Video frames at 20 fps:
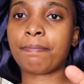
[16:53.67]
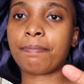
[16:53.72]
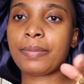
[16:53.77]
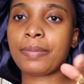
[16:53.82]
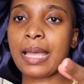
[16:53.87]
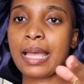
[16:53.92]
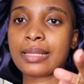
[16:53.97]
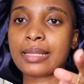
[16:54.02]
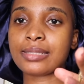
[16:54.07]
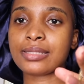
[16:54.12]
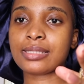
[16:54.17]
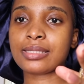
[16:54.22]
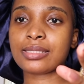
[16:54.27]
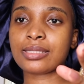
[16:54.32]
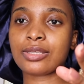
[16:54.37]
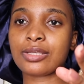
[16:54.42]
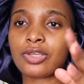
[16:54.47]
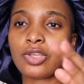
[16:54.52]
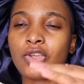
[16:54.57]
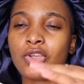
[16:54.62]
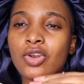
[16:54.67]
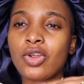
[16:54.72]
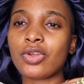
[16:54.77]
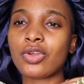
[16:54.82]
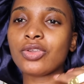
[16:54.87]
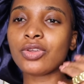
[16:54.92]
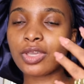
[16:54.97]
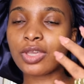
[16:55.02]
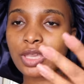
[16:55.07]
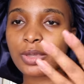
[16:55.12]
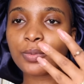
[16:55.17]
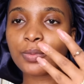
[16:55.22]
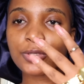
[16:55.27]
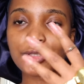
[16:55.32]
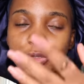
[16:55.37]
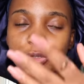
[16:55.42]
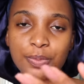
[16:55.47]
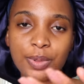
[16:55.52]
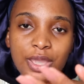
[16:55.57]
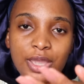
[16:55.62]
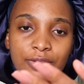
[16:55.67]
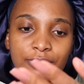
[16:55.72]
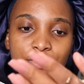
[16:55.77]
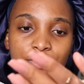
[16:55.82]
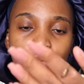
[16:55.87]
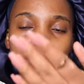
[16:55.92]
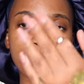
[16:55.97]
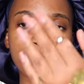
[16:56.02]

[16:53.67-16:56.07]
But you know, you get what you pay for,